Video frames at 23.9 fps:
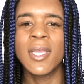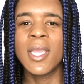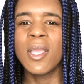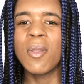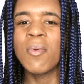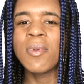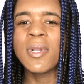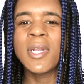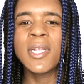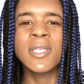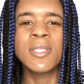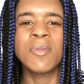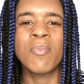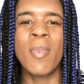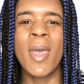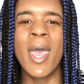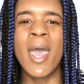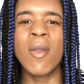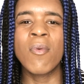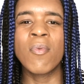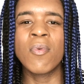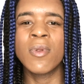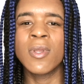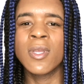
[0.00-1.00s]
Even it's
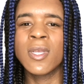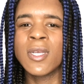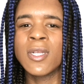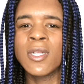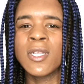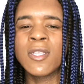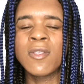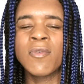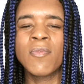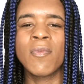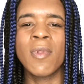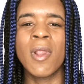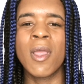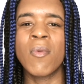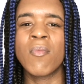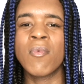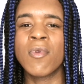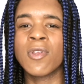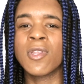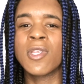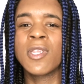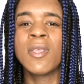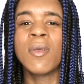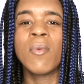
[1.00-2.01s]
bad because it's
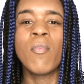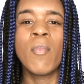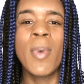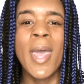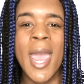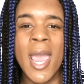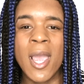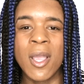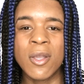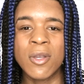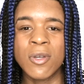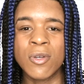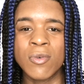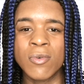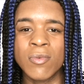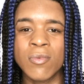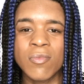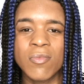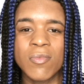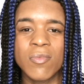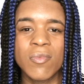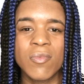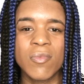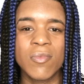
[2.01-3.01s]
flavored tobacco.